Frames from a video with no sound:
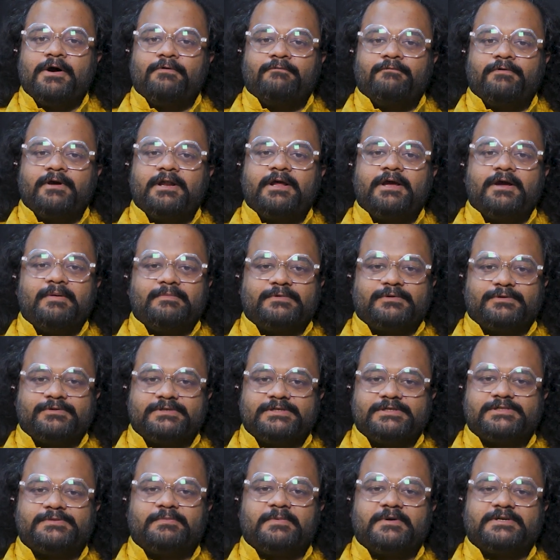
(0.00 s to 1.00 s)
welcome to
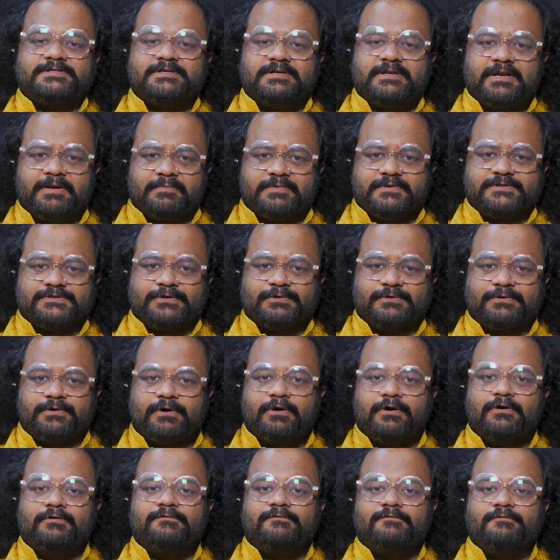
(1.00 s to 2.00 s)
this special episode
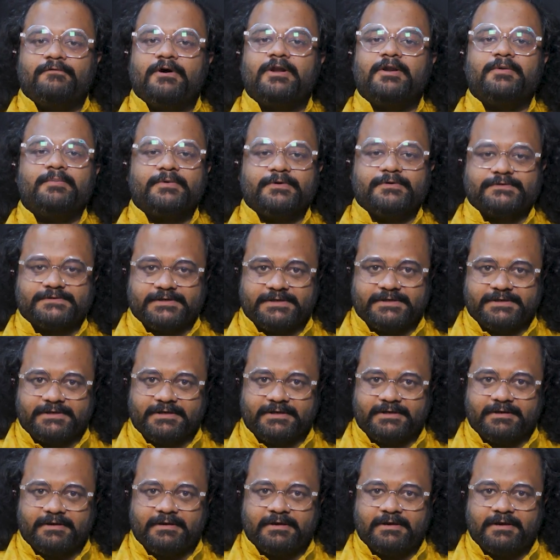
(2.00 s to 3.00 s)
of World Music
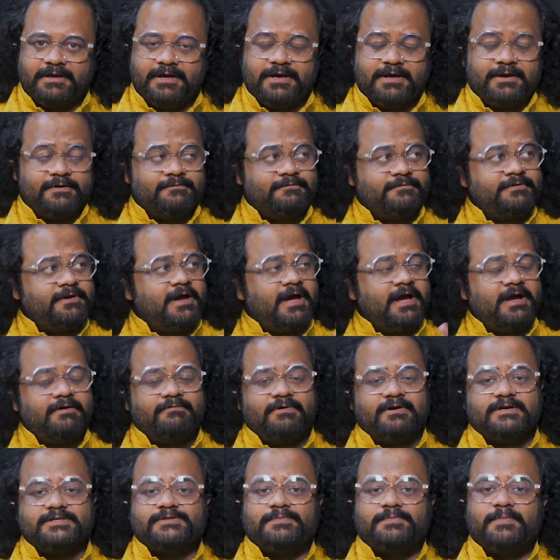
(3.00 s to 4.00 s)
Day. We
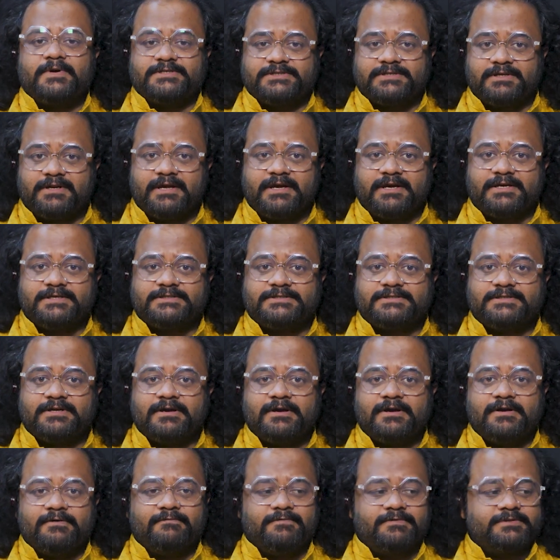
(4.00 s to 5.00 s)
have our special guest
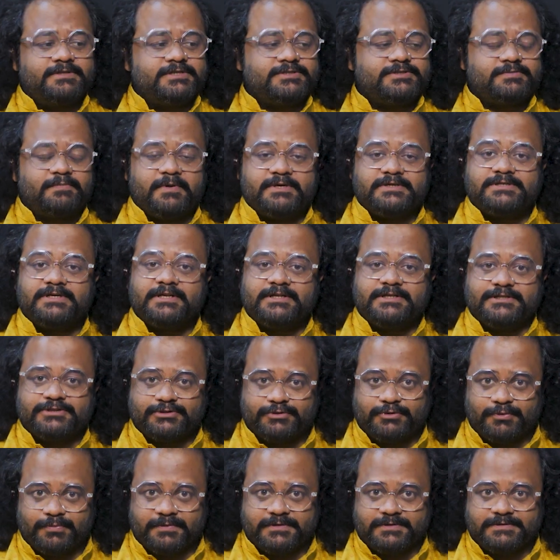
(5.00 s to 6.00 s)
with his special
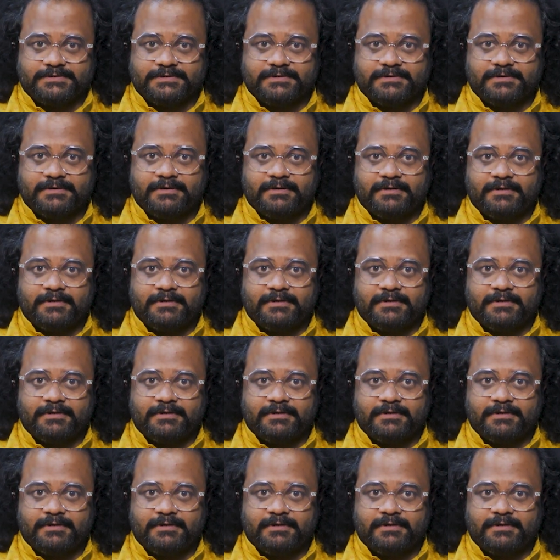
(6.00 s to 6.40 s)
instruments,